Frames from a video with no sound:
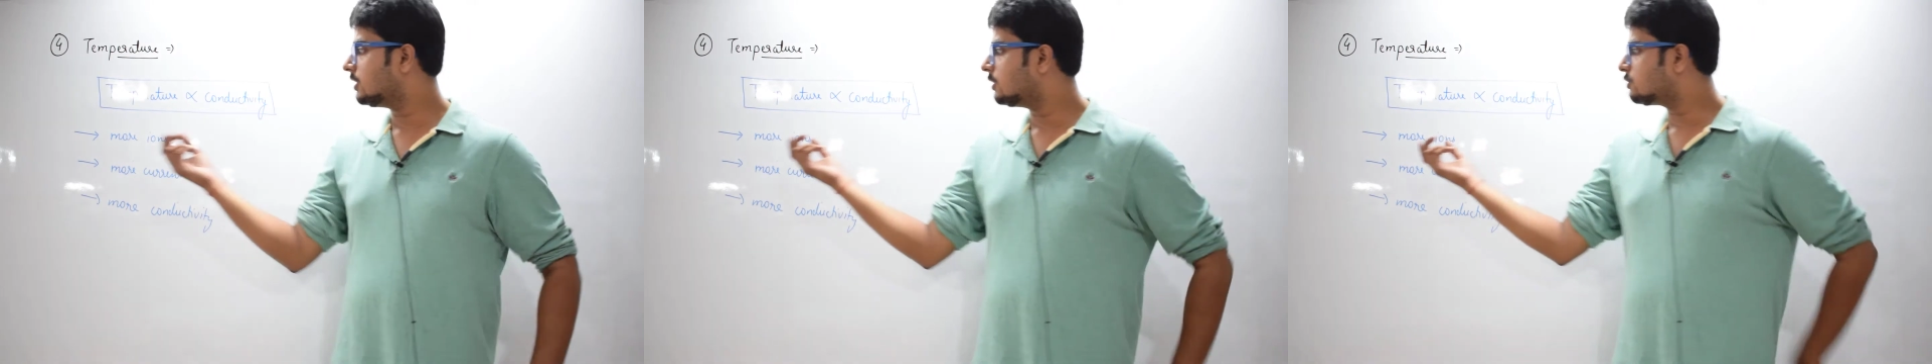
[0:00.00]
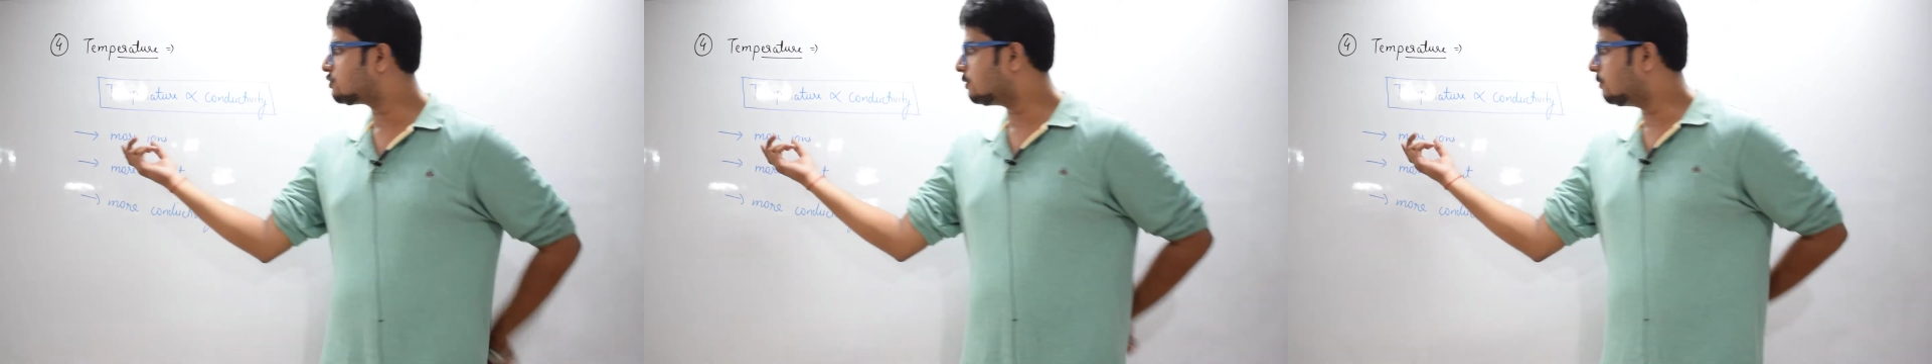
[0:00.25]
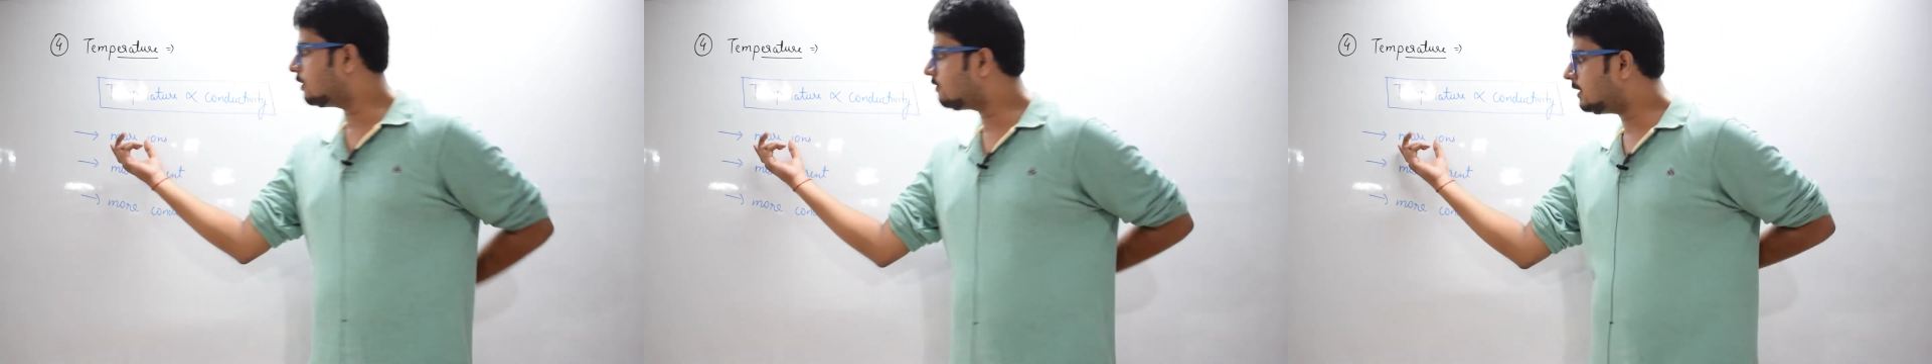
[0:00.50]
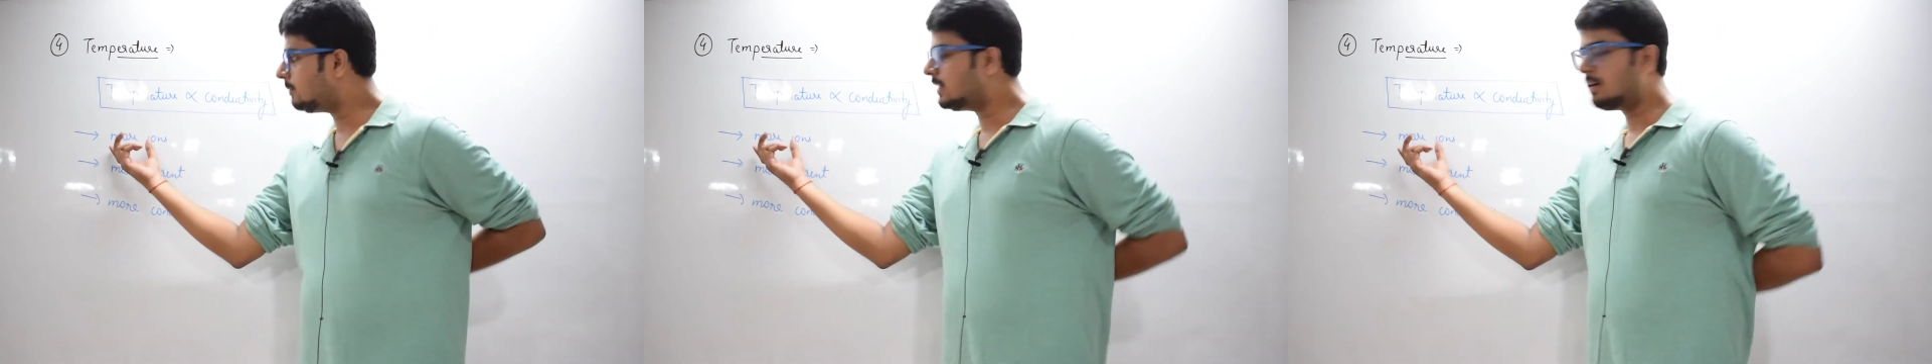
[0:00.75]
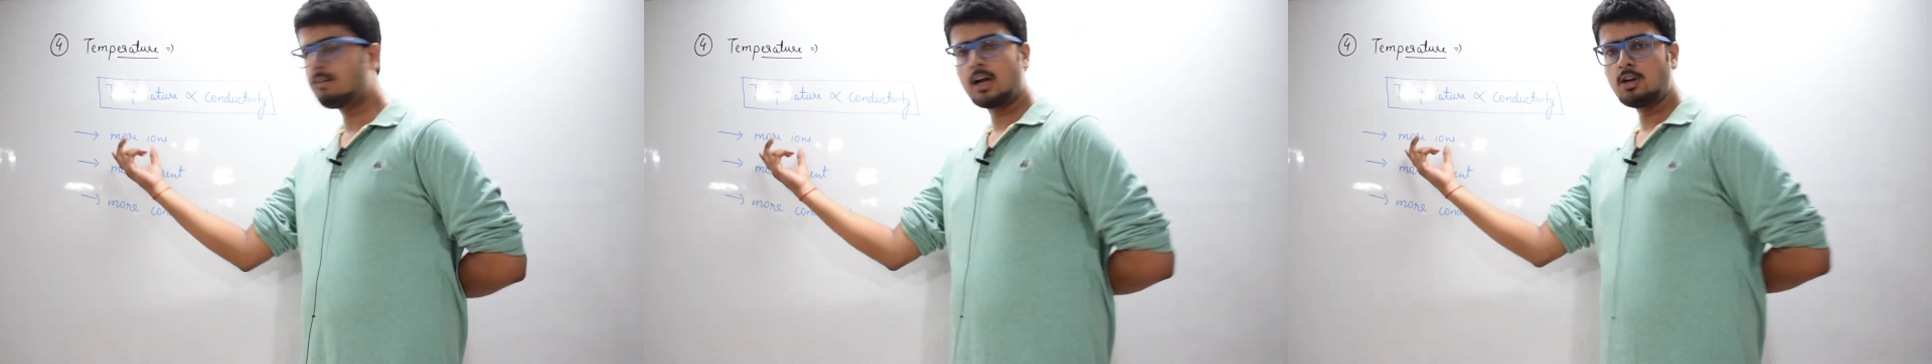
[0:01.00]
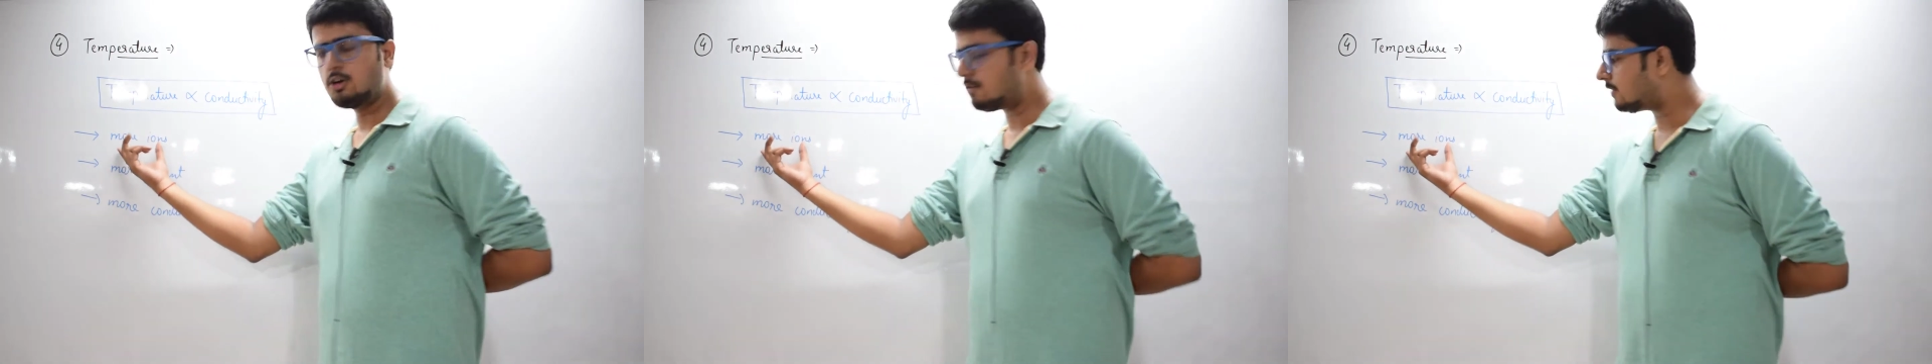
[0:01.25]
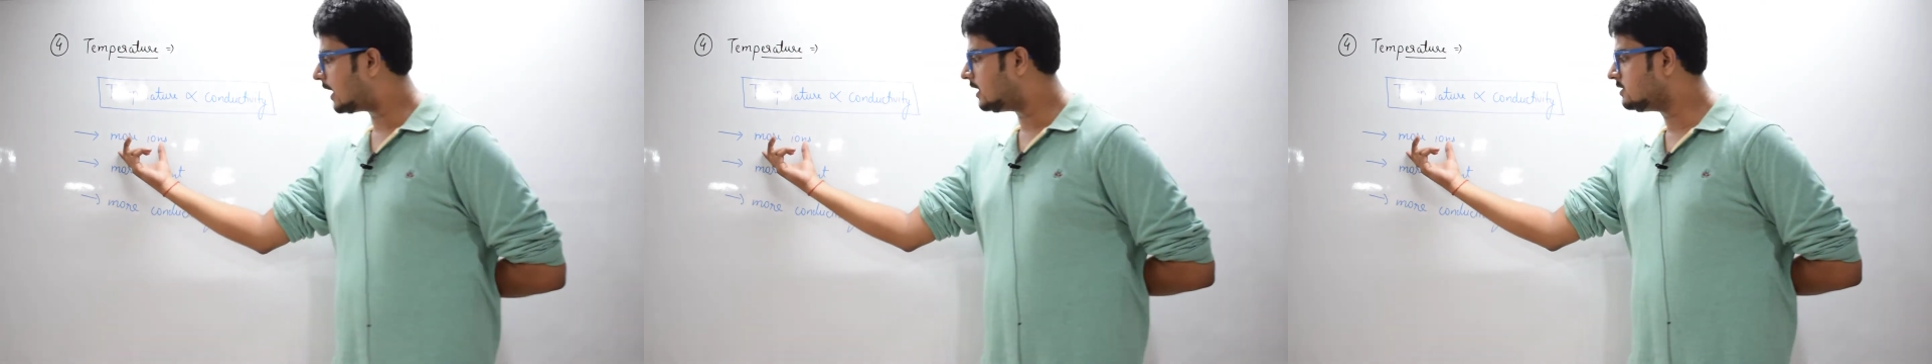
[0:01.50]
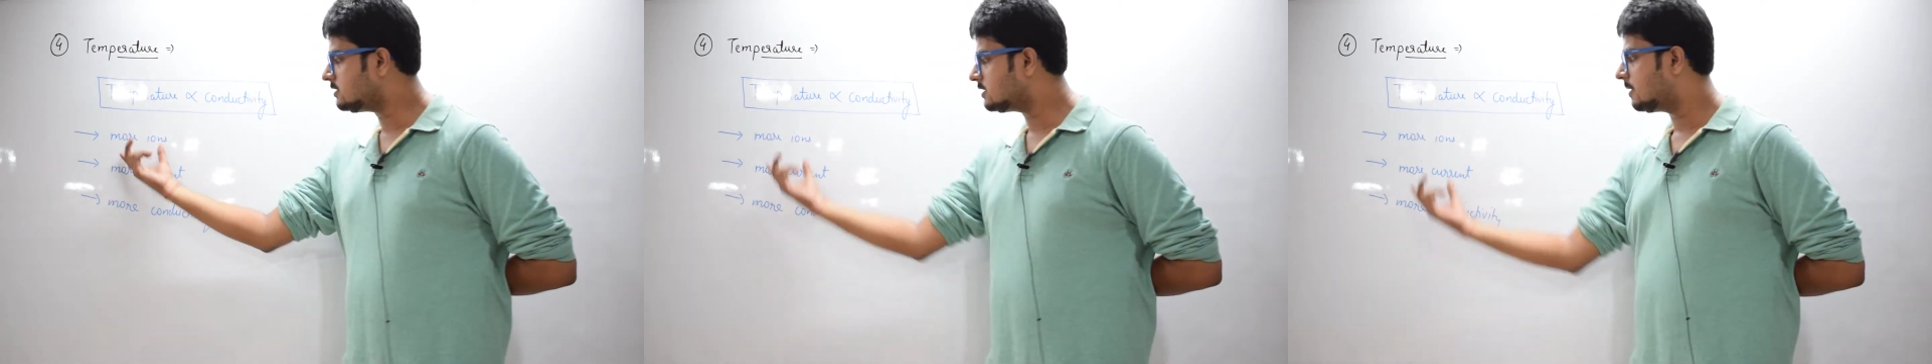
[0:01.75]
So, more will be the value of
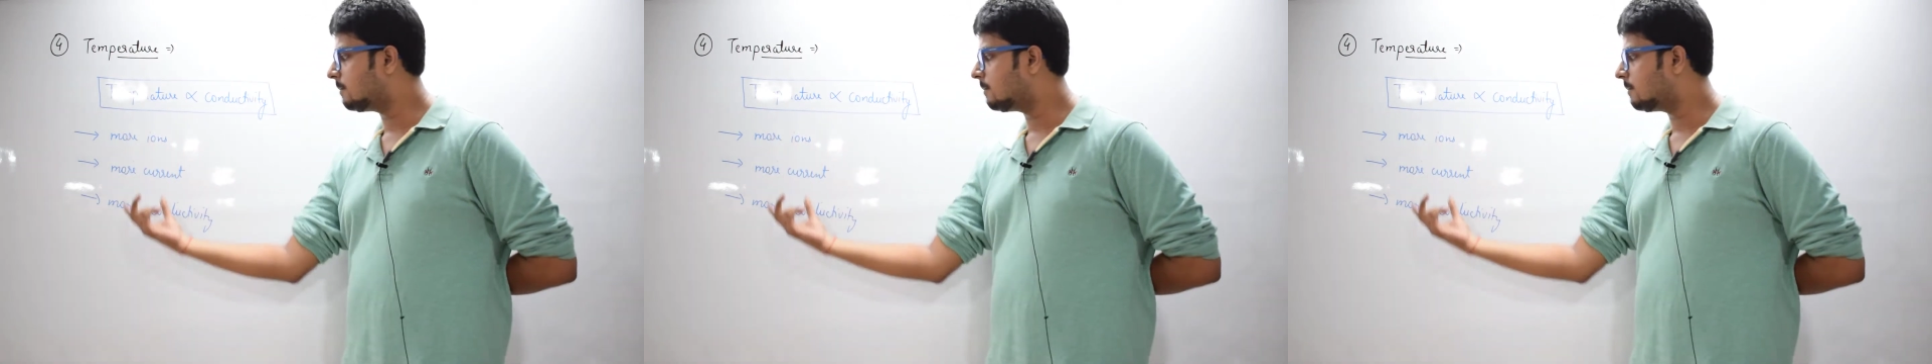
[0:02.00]
ions,